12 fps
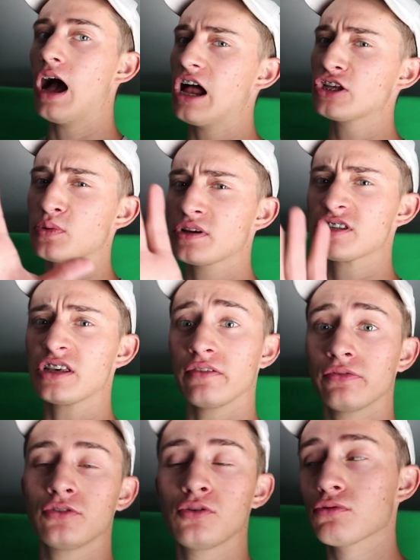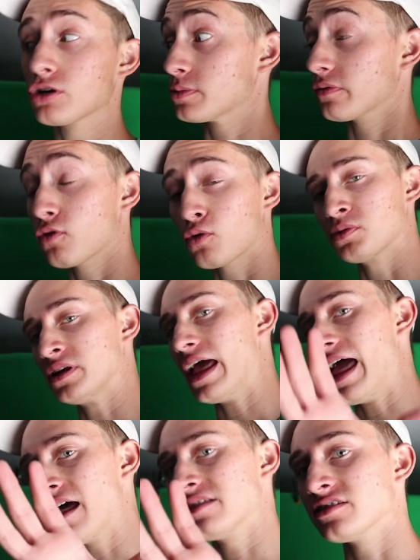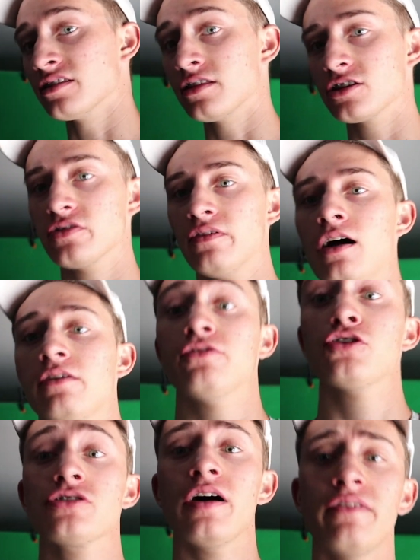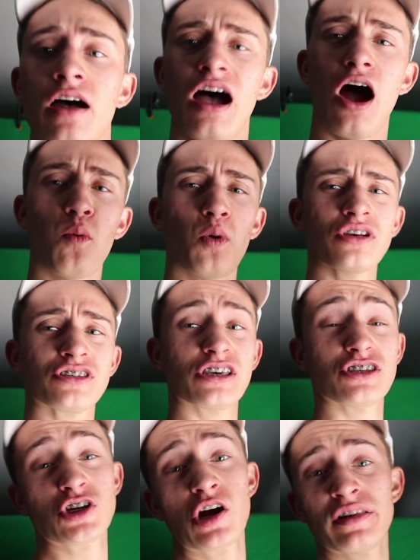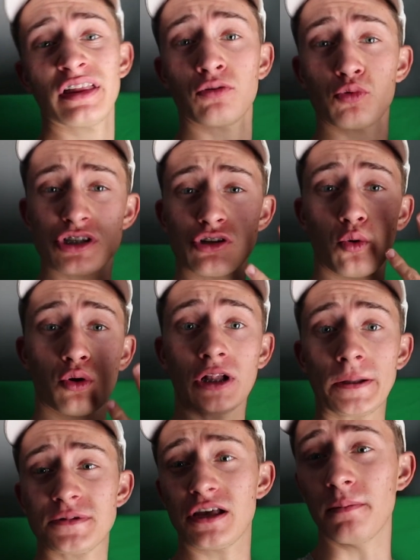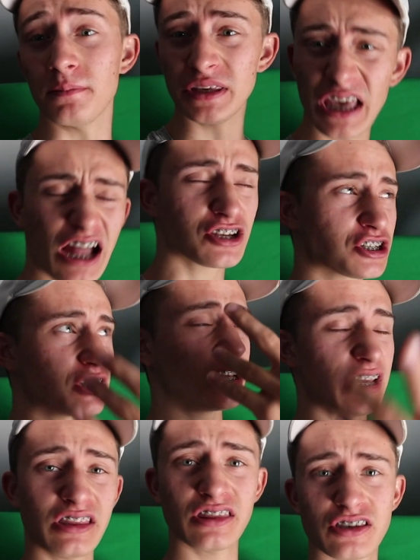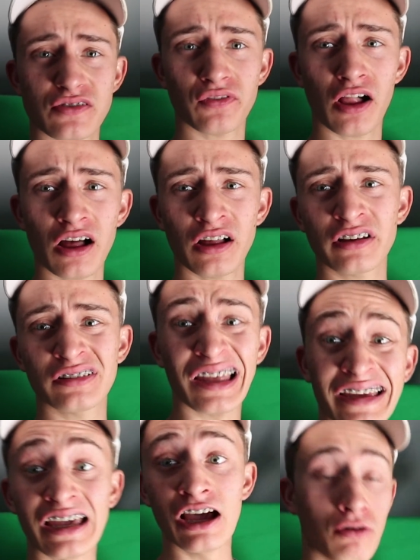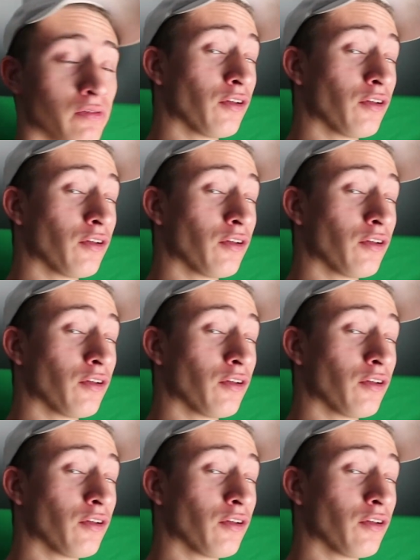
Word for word: I just want to say a few words before we end this vlog. First off, I want to say sorry that there was no clips of me actually in this vlog, like with